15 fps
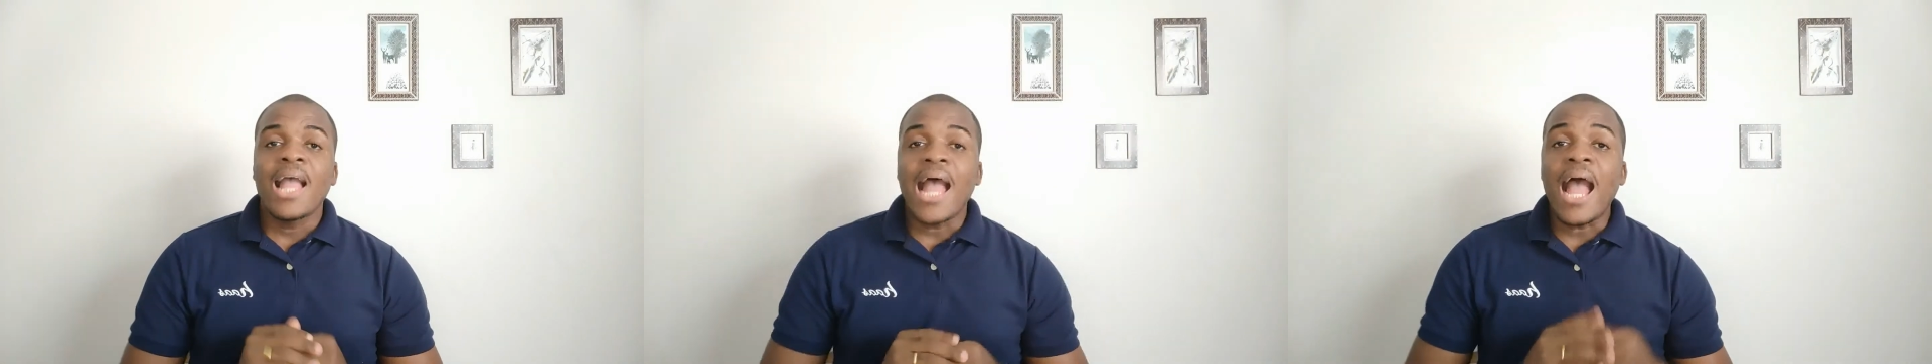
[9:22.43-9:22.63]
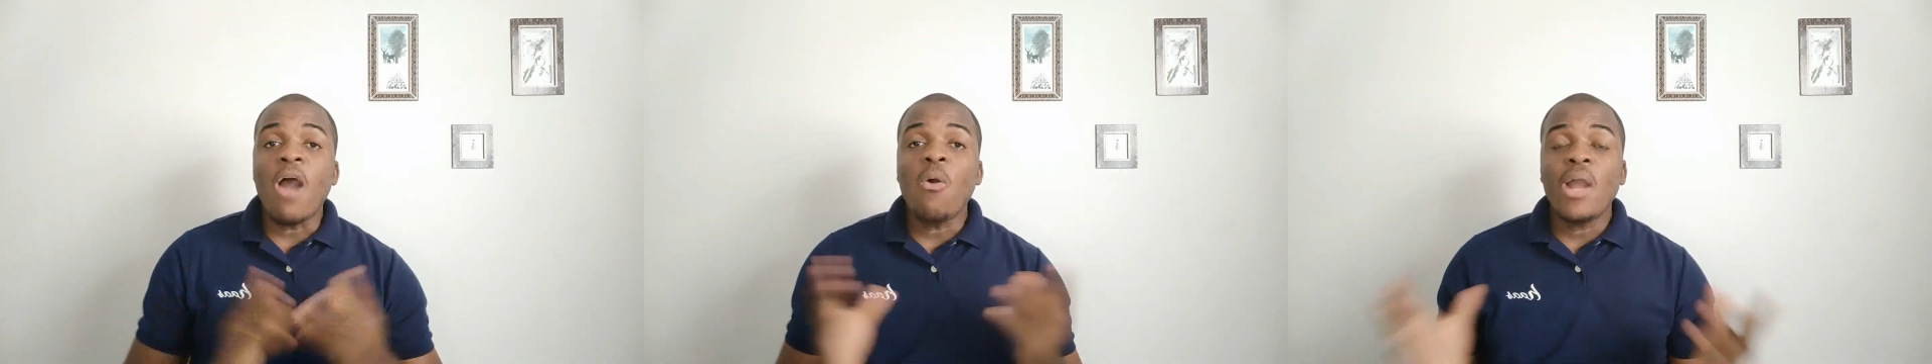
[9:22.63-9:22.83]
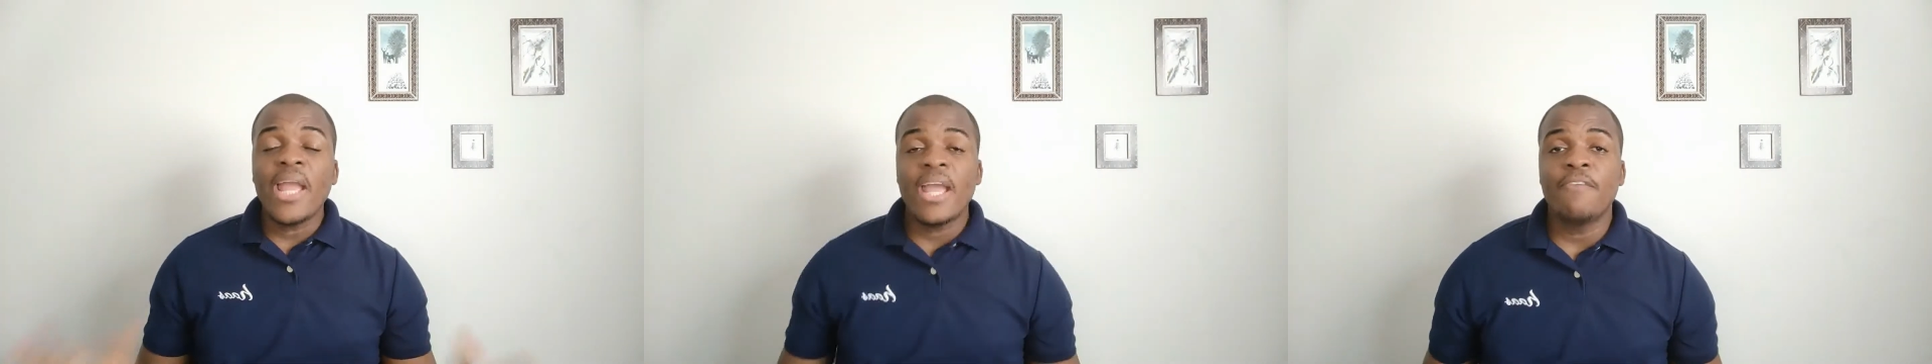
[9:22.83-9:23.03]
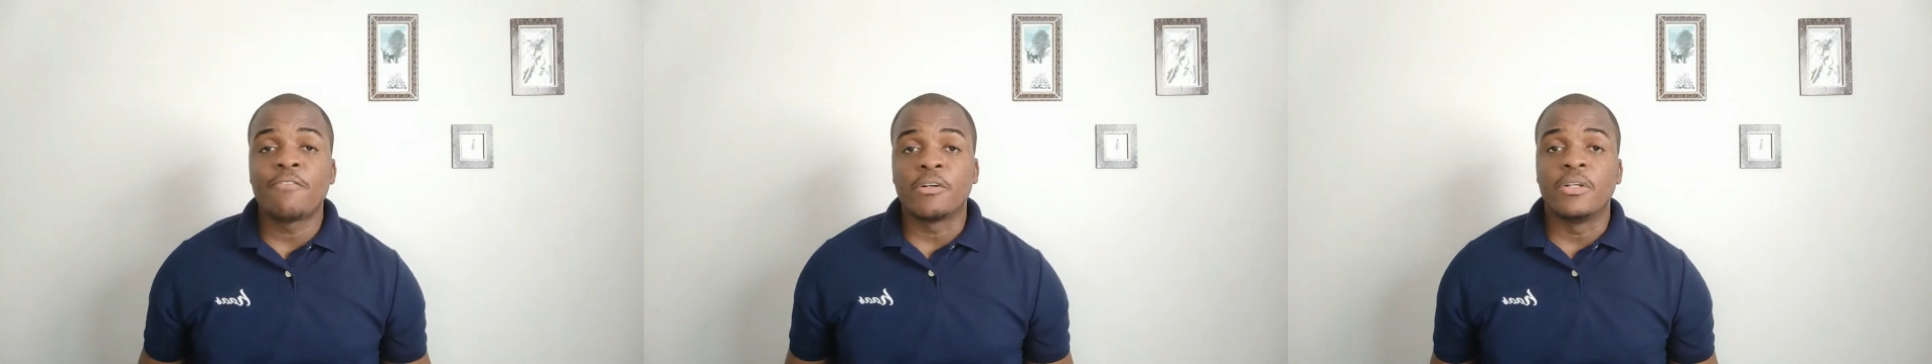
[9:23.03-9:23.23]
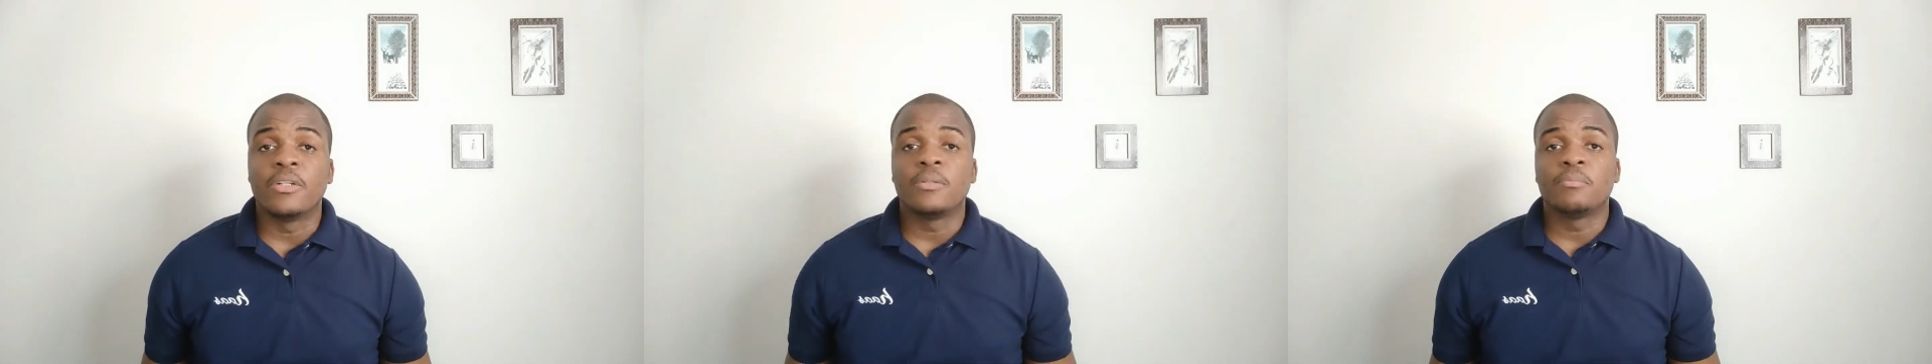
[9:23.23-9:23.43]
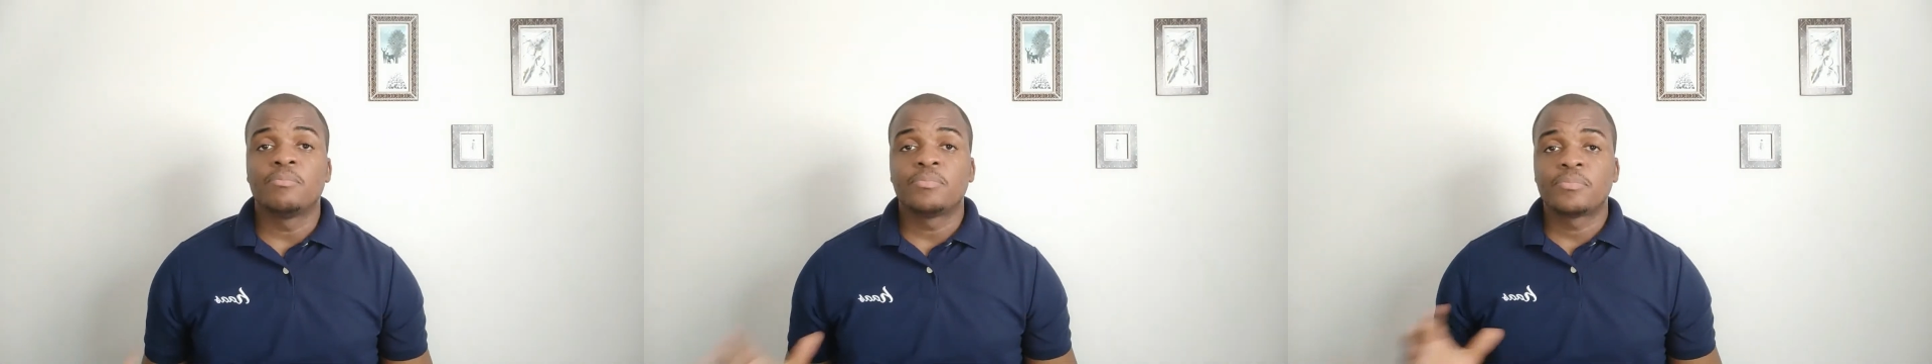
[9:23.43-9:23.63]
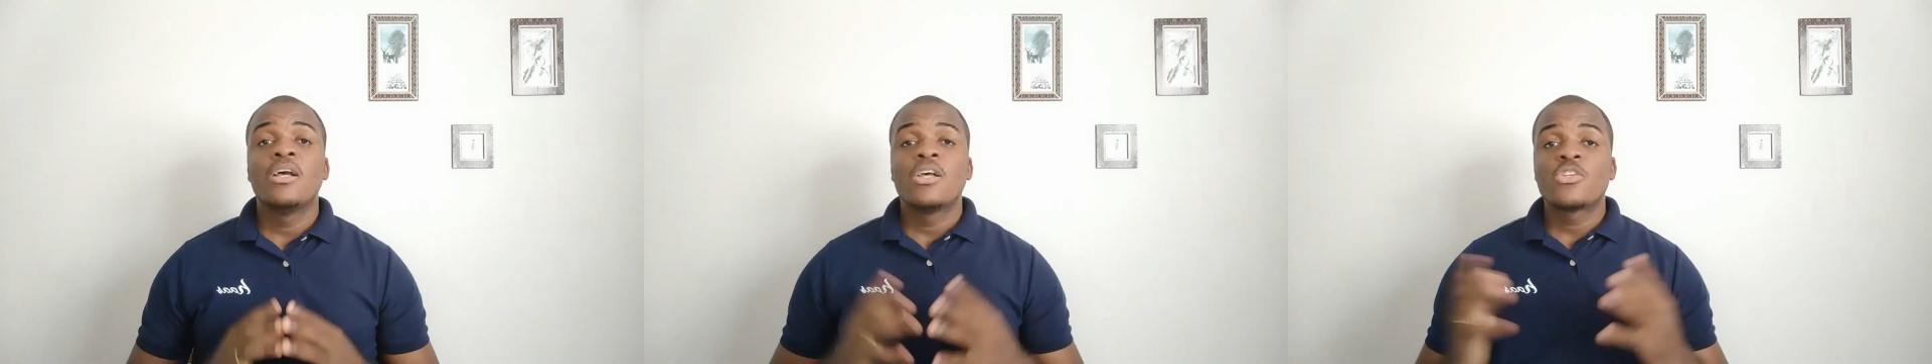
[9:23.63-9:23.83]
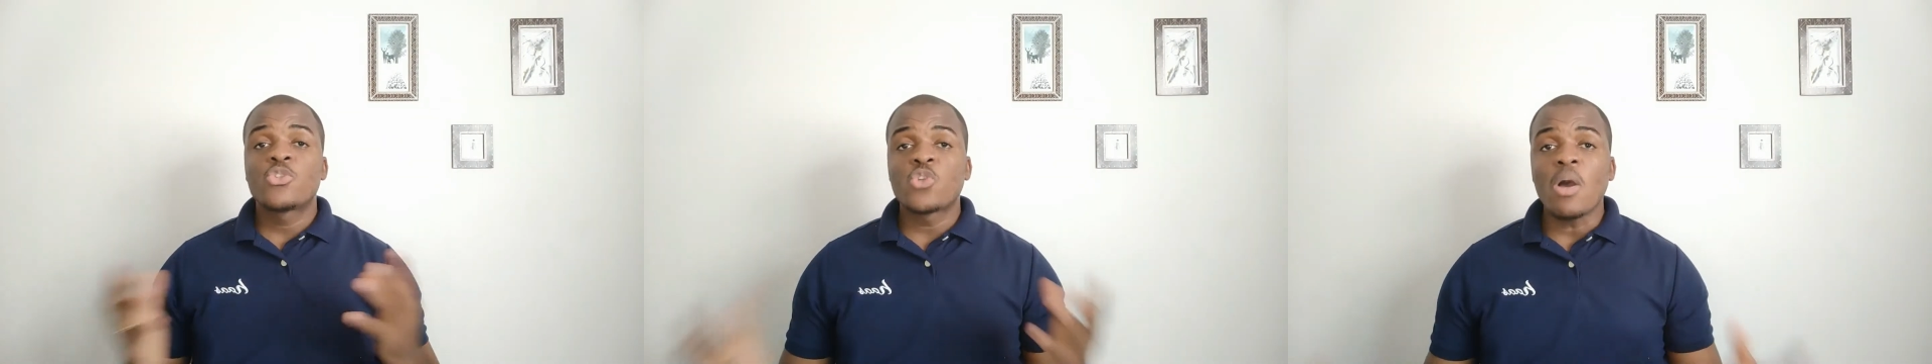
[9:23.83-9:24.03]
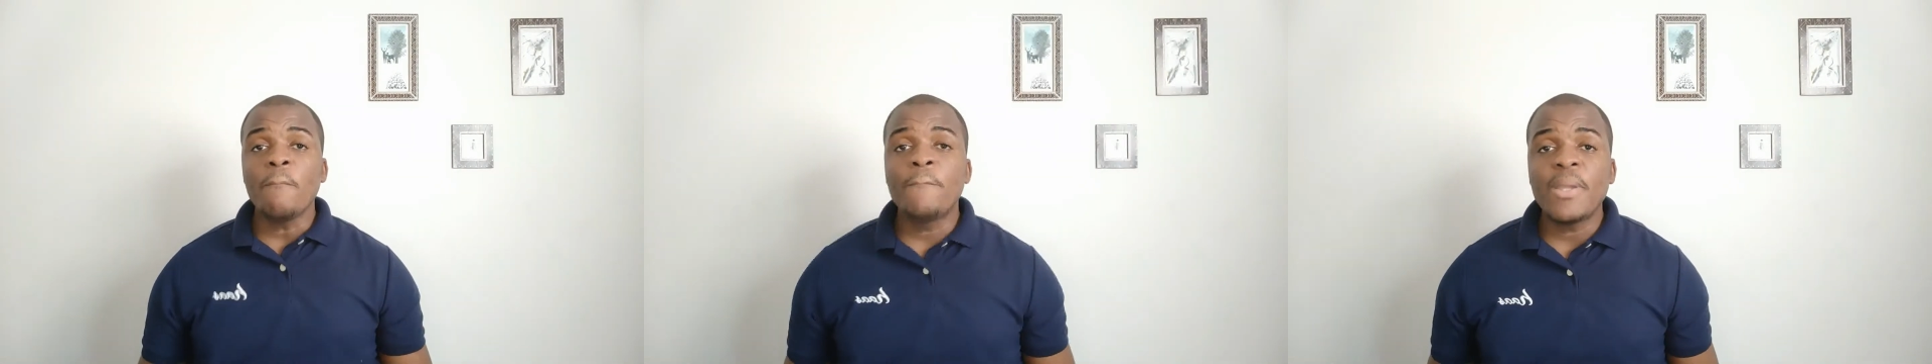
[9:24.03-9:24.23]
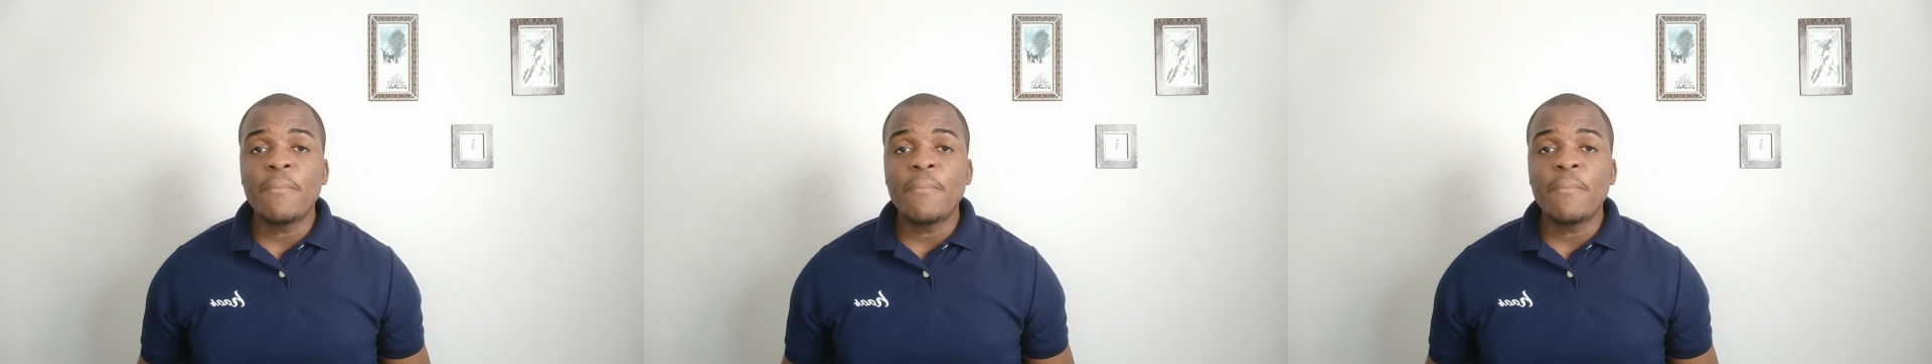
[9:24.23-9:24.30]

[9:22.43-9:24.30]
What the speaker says: However, some